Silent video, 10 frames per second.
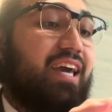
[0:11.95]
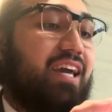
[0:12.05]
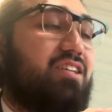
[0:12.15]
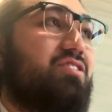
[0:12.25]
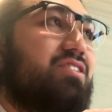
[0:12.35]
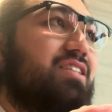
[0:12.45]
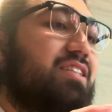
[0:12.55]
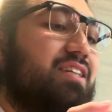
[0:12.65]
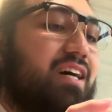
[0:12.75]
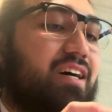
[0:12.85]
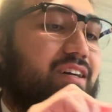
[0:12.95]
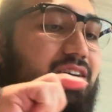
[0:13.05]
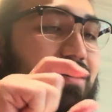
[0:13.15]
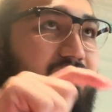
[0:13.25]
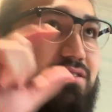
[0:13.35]
and DEI
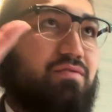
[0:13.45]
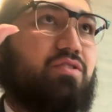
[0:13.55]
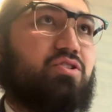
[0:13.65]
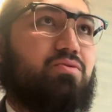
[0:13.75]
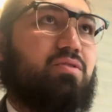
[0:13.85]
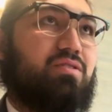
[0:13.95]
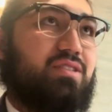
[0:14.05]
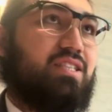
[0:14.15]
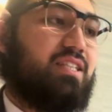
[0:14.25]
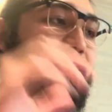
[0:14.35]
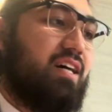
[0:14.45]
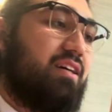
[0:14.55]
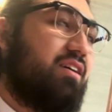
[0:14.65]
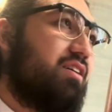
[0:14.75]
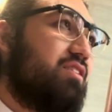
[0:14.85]
on its virtual DEI.
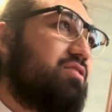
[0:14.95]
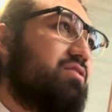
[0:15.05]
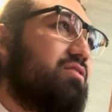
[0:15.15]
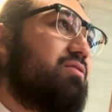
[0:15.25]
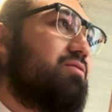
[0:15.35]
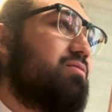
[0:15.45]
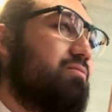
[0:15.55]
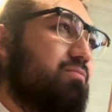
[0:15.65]
So